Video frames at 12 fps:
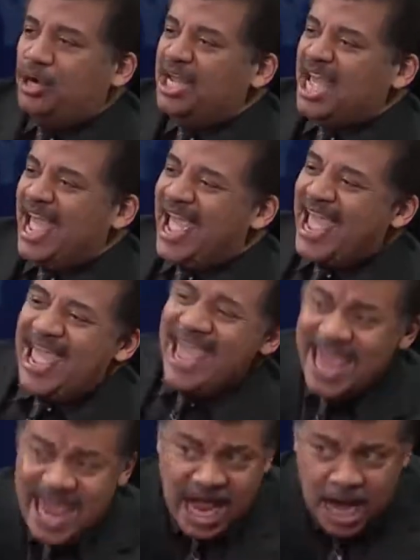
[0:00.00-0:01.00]
putting
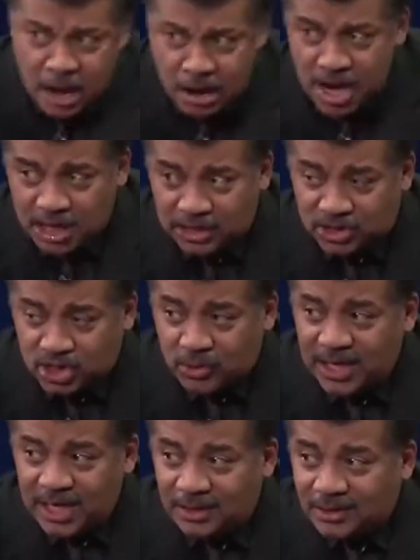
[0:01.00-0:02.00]
air
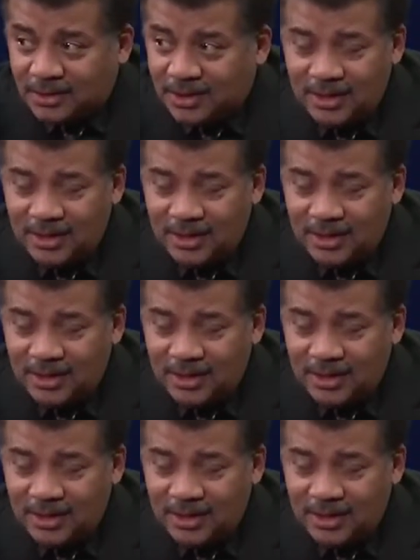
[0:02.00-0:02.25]
into it.